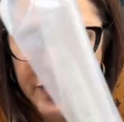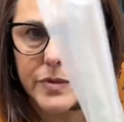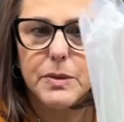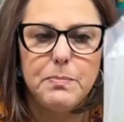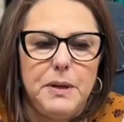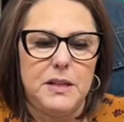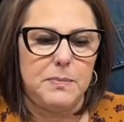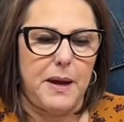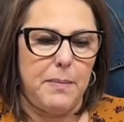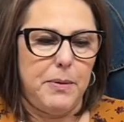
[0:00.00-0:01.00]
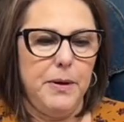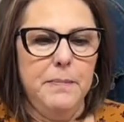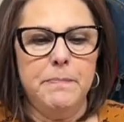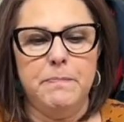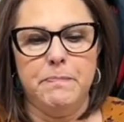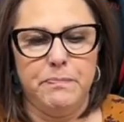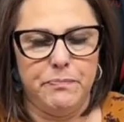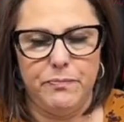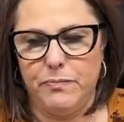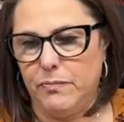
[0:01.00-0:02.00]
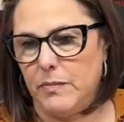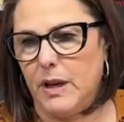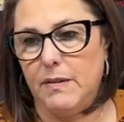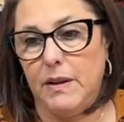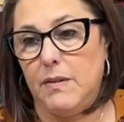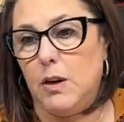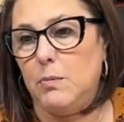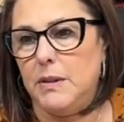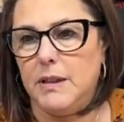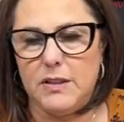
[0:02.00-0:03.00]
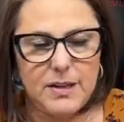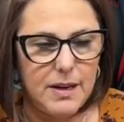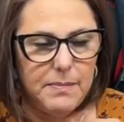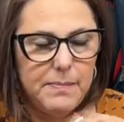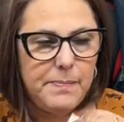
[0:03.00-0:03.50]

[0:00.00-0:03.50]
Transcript: It's piece of paper. I haven't even opened this yet.